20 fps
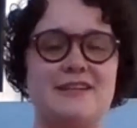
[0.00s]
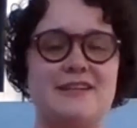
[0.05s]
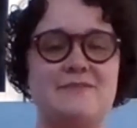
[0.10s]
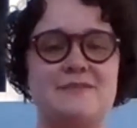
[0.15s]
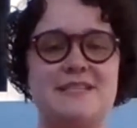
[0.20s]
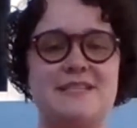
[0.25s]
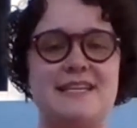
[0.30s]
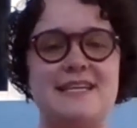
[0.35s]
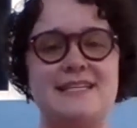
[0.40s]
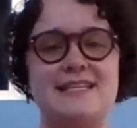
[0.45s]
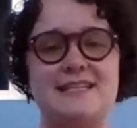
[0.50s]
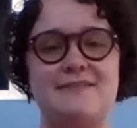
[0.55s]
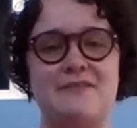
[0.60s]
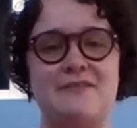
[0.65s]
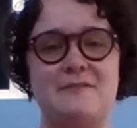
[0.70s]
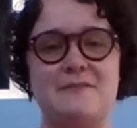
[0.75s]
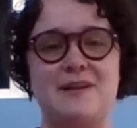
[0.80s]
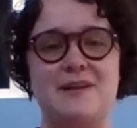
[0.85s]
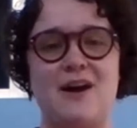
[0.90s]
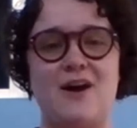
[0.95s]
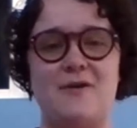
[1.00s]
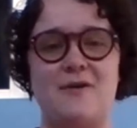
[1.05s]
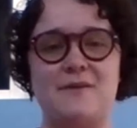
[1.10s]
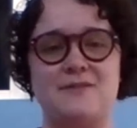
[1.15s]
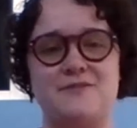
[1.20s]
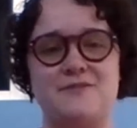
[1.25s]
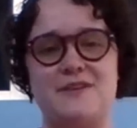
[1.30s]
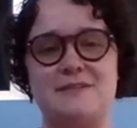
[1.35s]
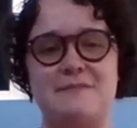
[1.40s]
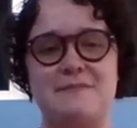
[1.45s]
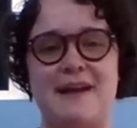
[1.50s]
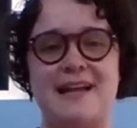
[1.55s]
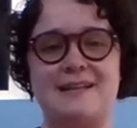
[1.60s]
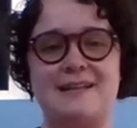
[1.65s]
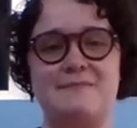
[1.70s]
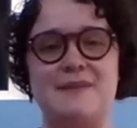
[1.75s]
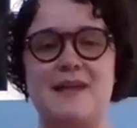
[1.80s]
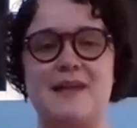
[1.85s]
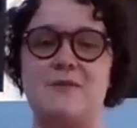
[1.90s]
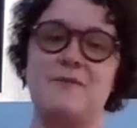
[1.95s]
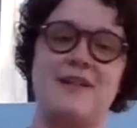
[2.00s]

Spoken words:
it was easy for me to always raise my hand and be like,